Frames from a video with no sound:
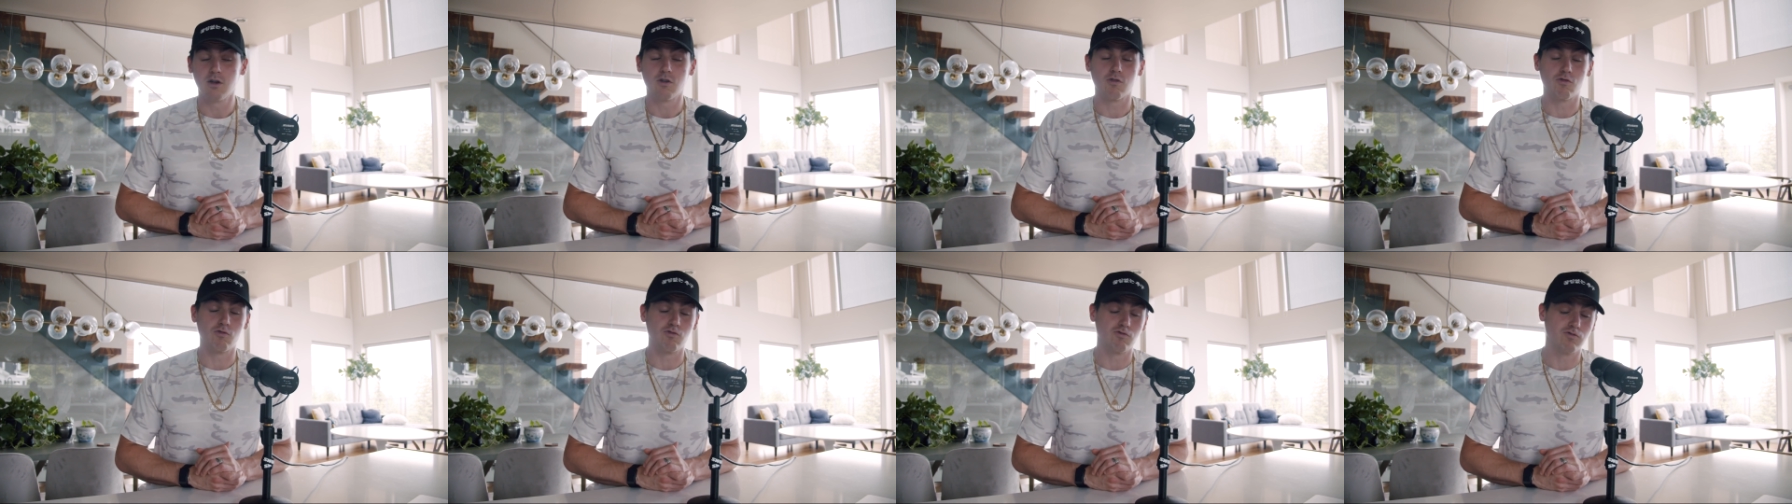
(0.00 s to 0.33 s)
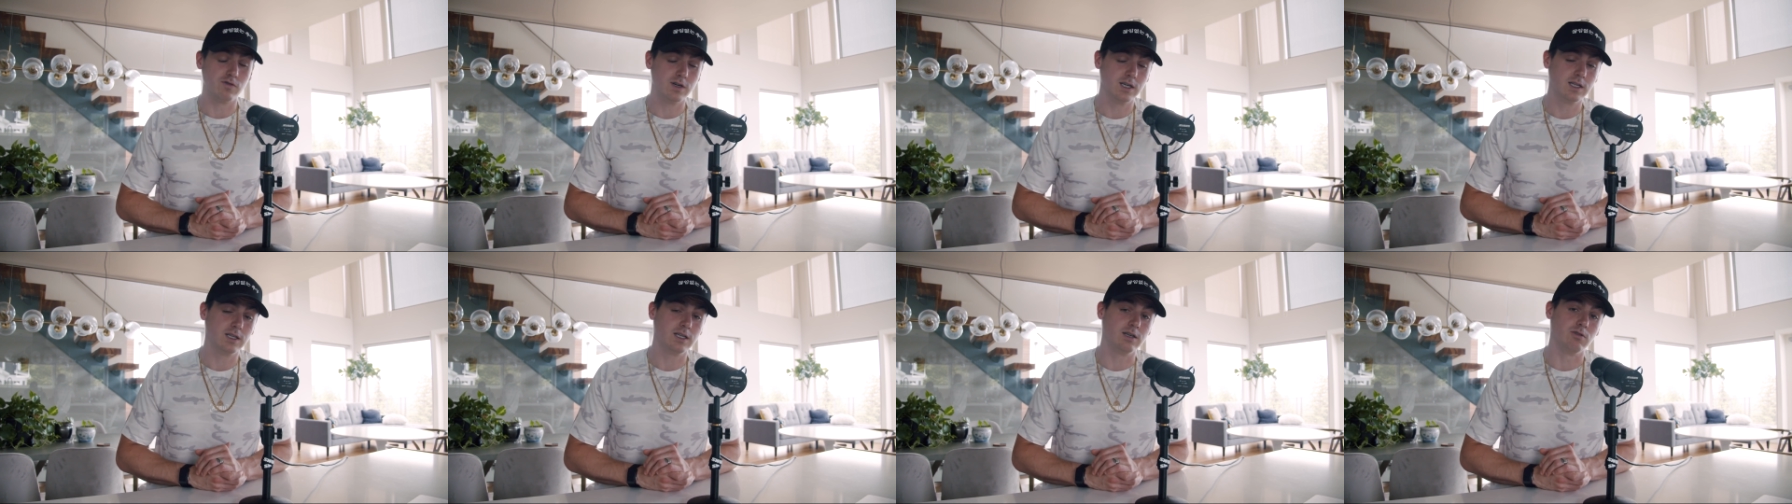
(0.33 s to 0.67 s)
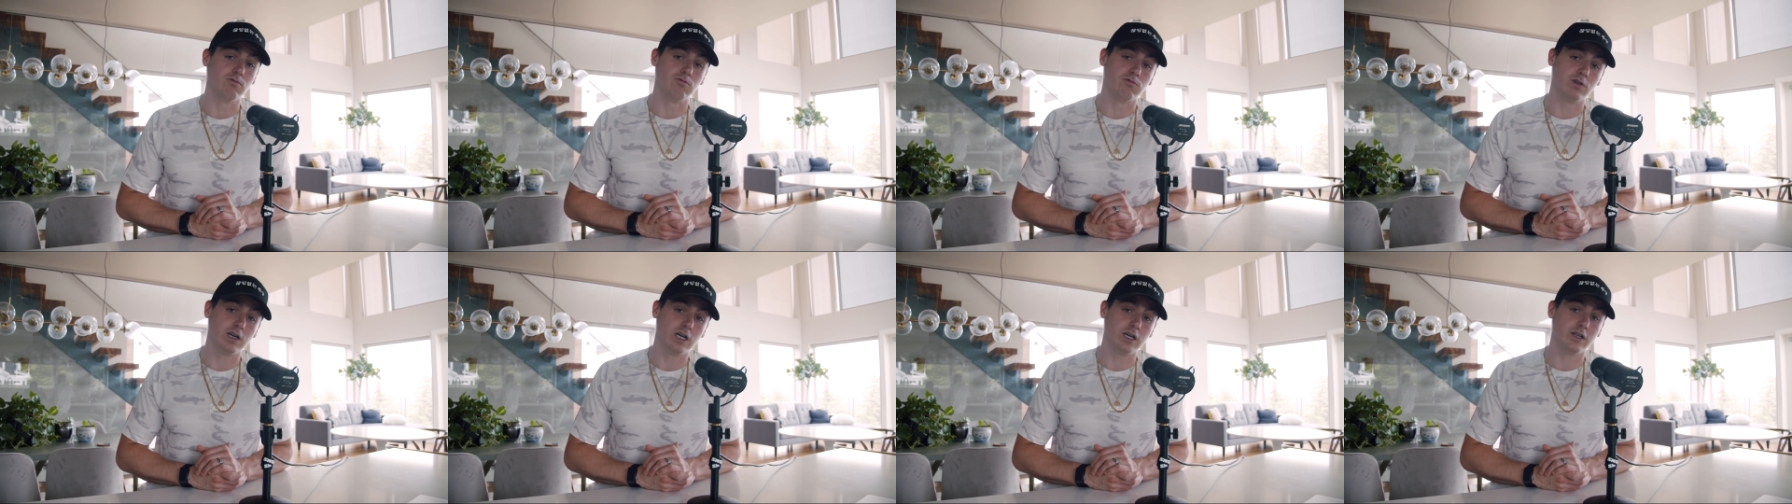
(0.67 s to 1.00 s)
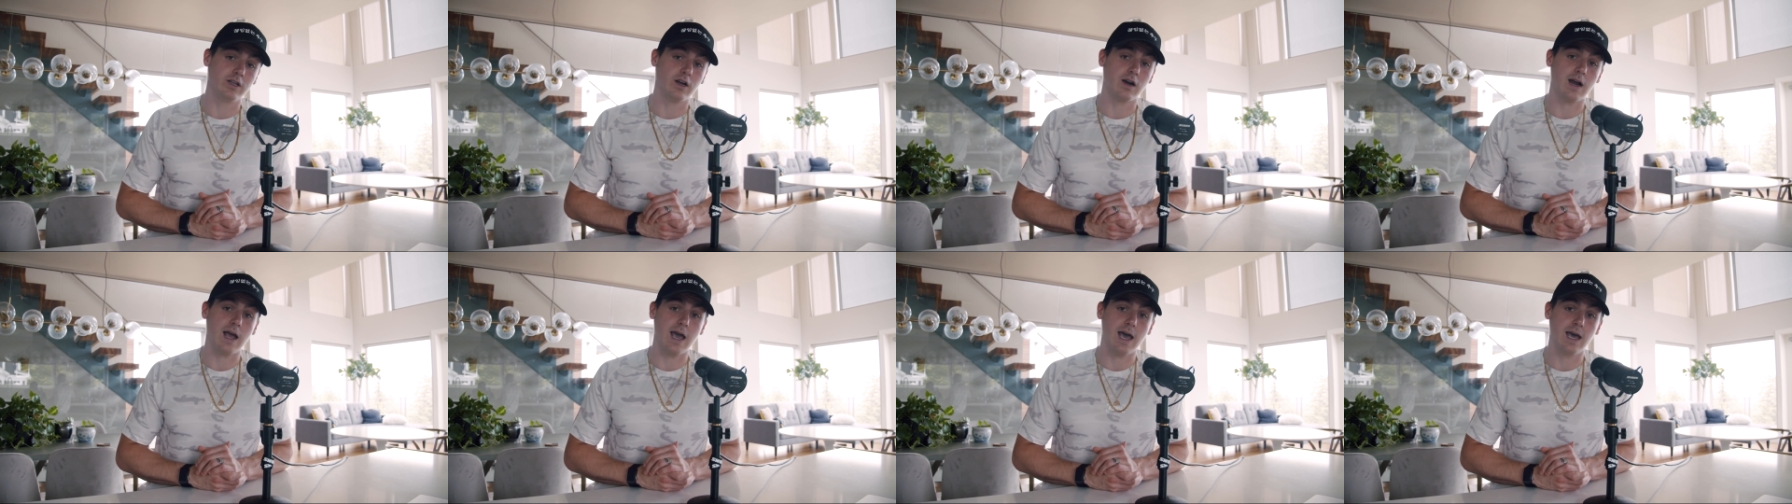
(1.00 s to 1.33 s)
really rear
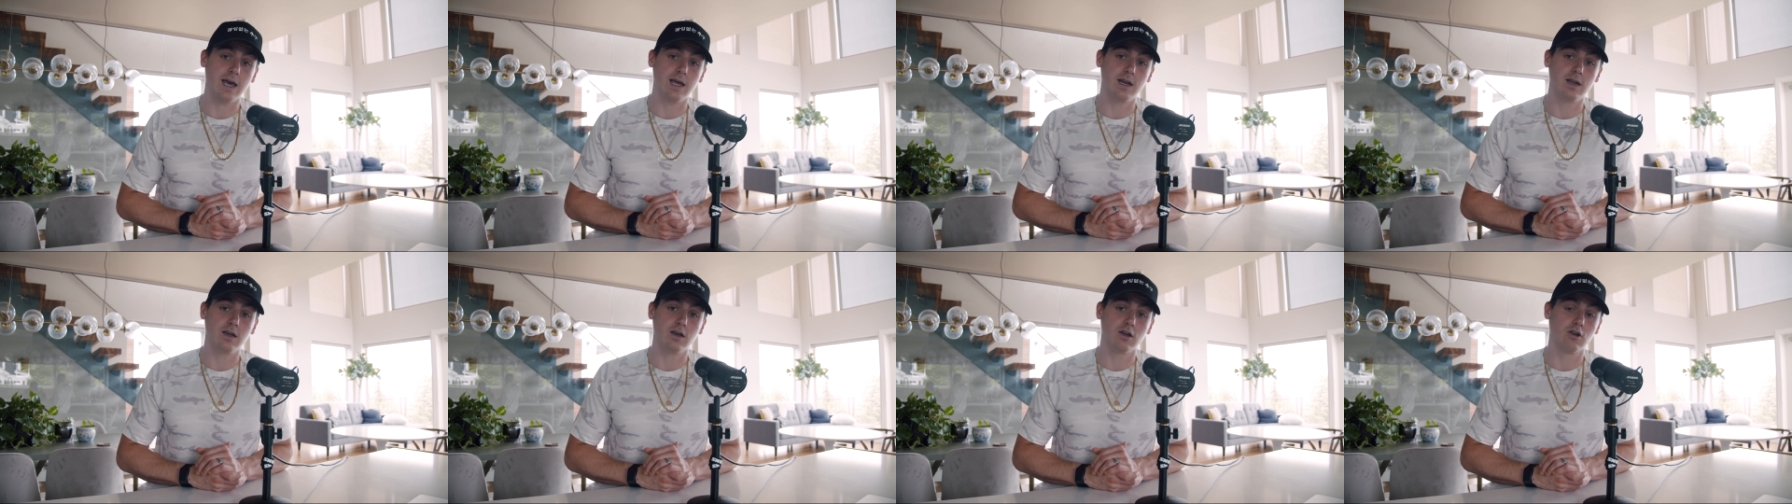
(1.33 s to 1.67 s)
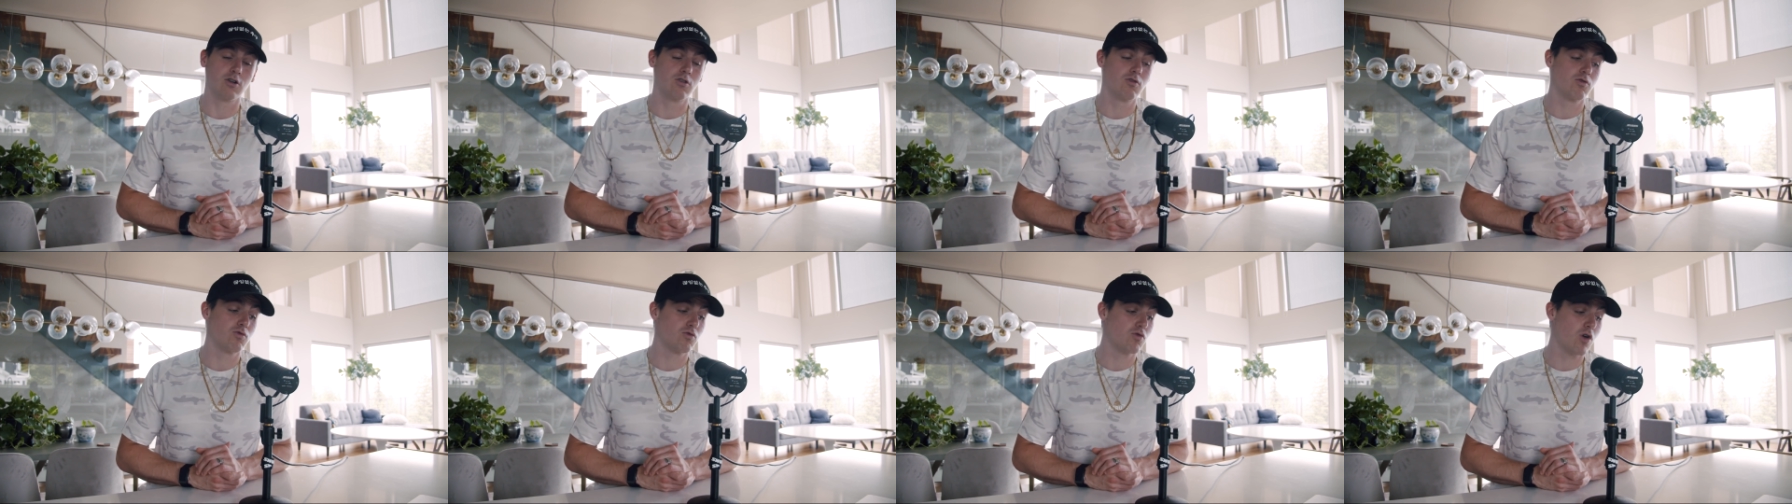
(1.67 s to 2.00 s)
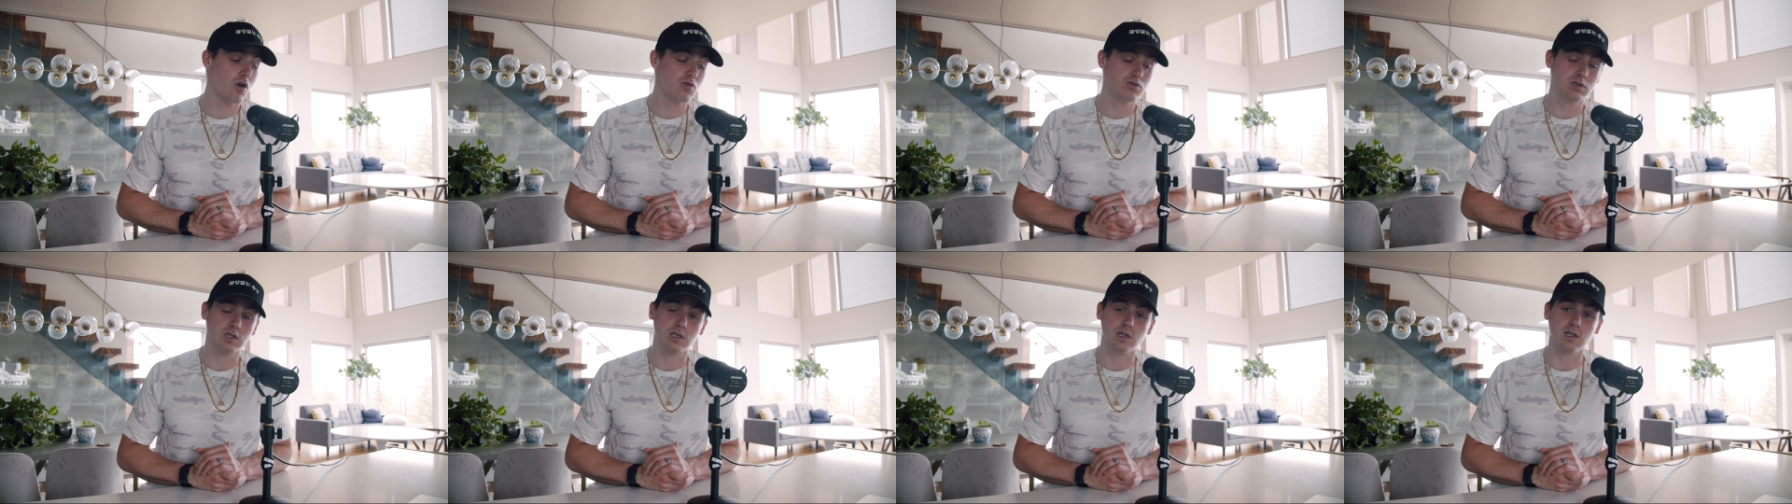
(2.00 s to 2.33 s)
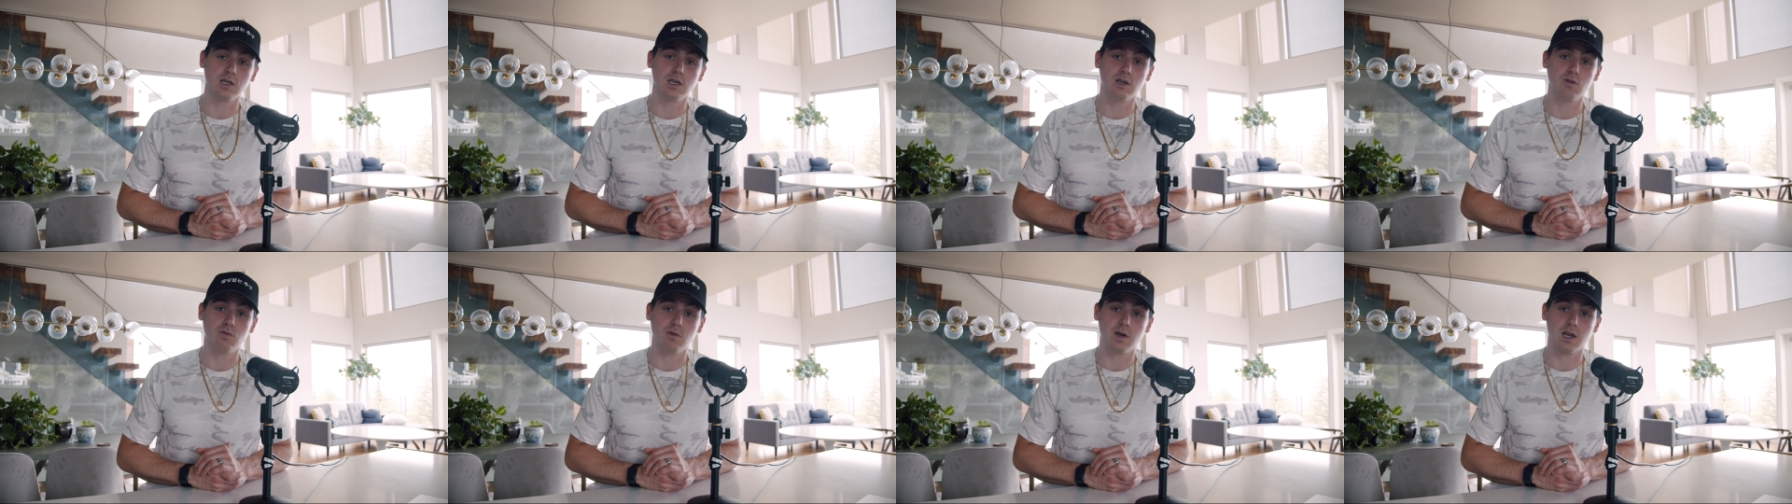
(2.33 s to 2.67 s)
their head
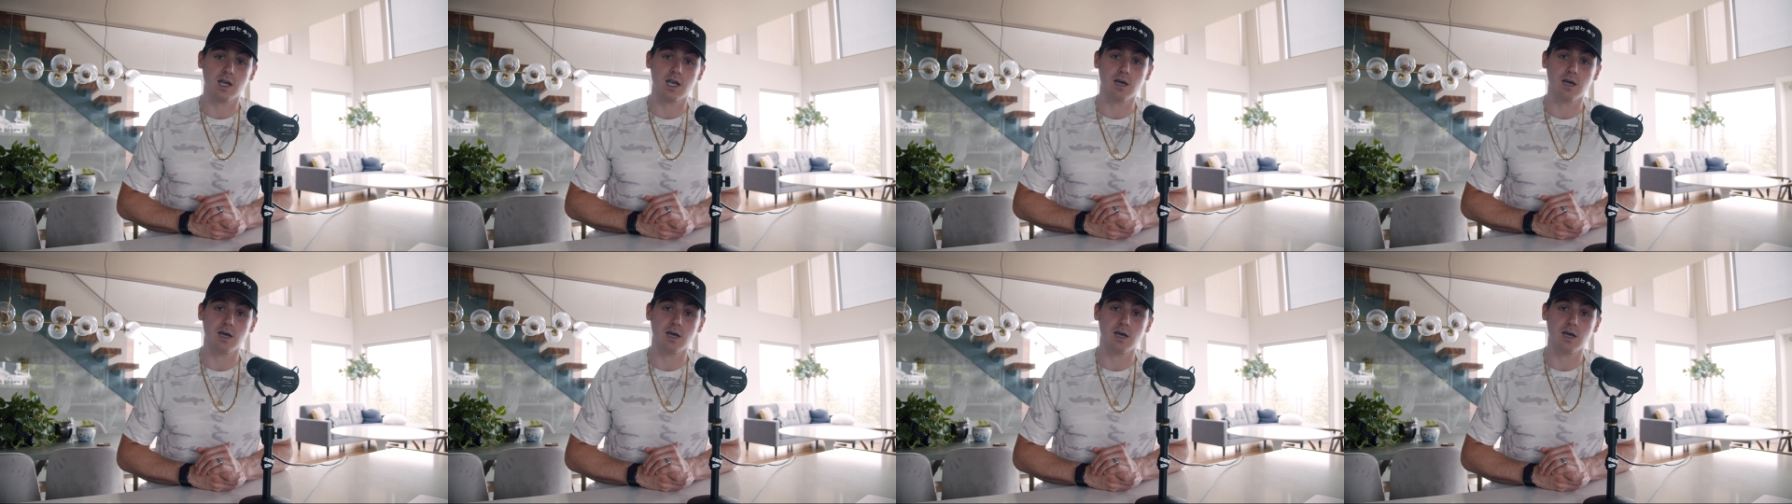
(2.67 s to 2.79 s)
grossly when it